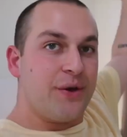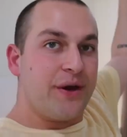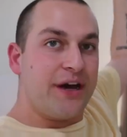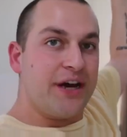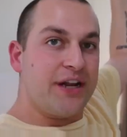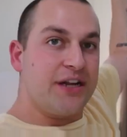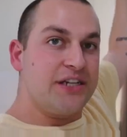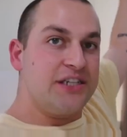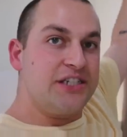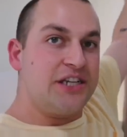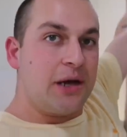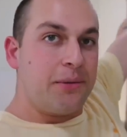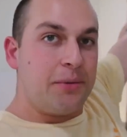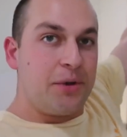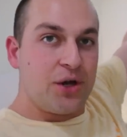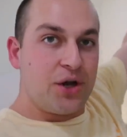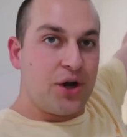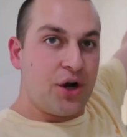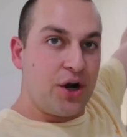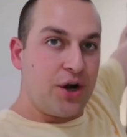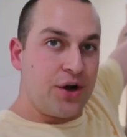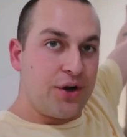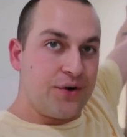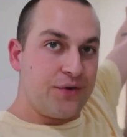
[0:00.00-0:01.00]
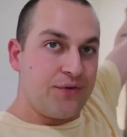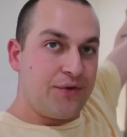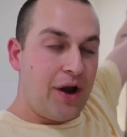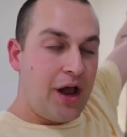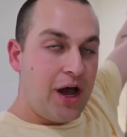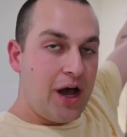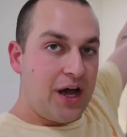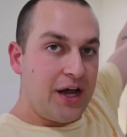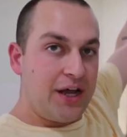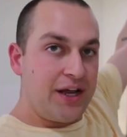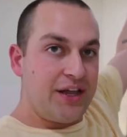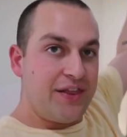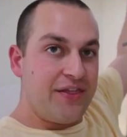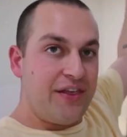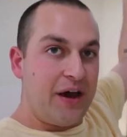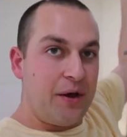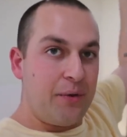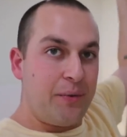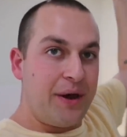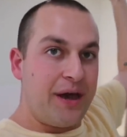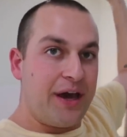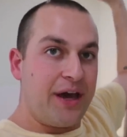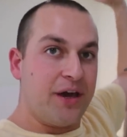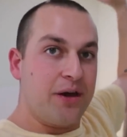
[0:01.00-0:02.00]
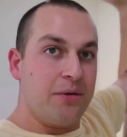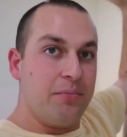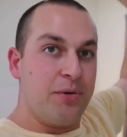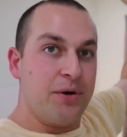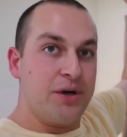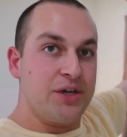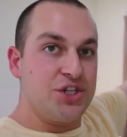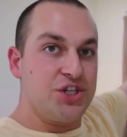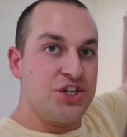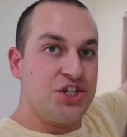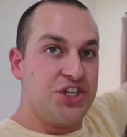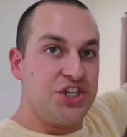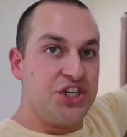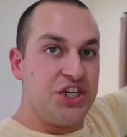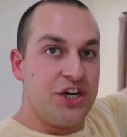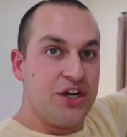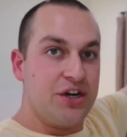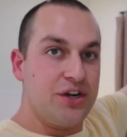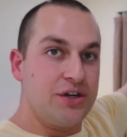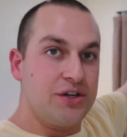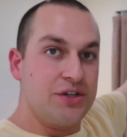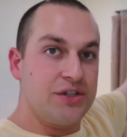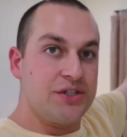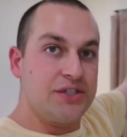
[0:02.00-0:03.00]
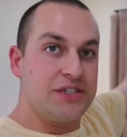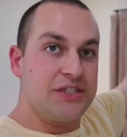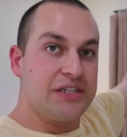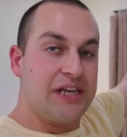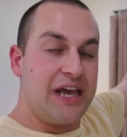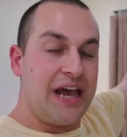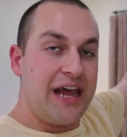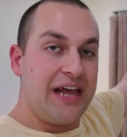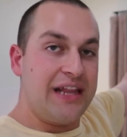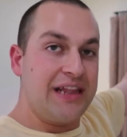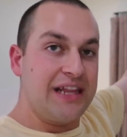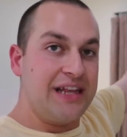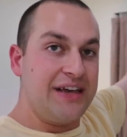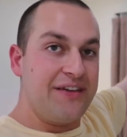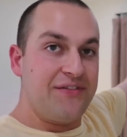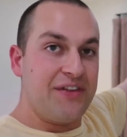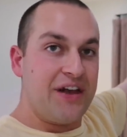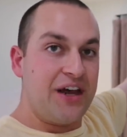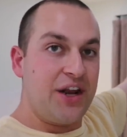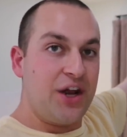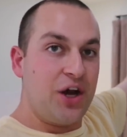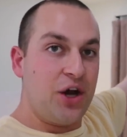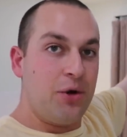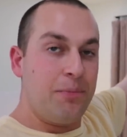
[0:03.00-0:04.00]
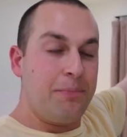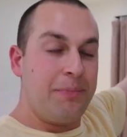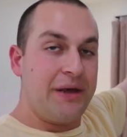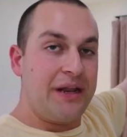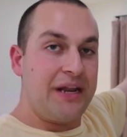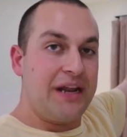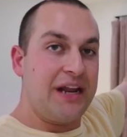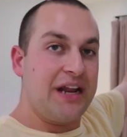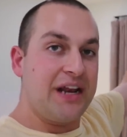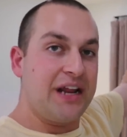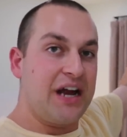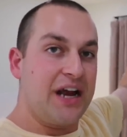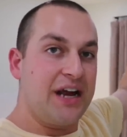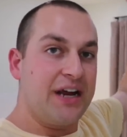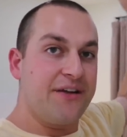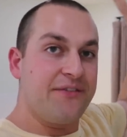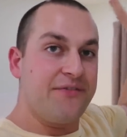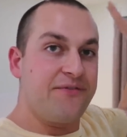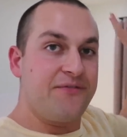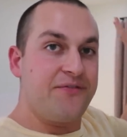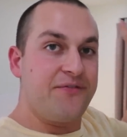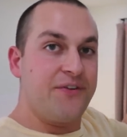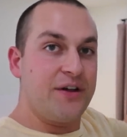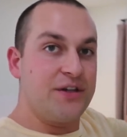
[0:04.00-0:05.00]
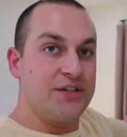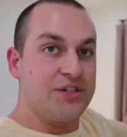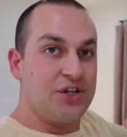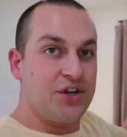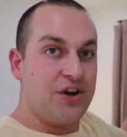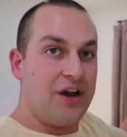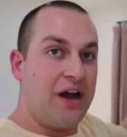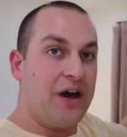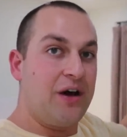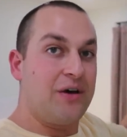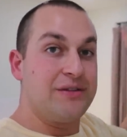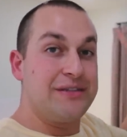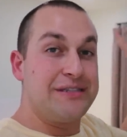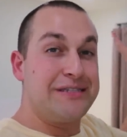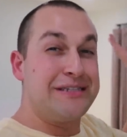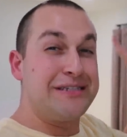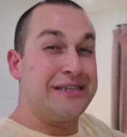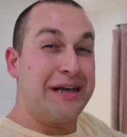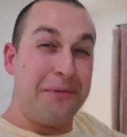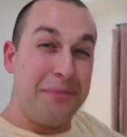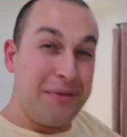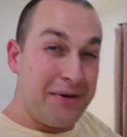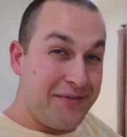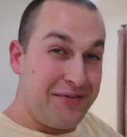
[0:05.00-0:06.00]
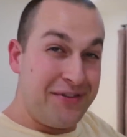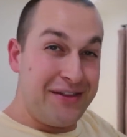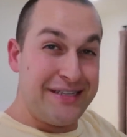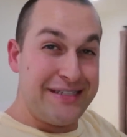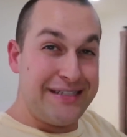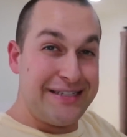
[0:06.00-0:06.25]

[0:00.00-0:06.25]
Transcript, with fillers: I got a double curtain rod, that way I could put shears and leave that open and kind of filter out some of the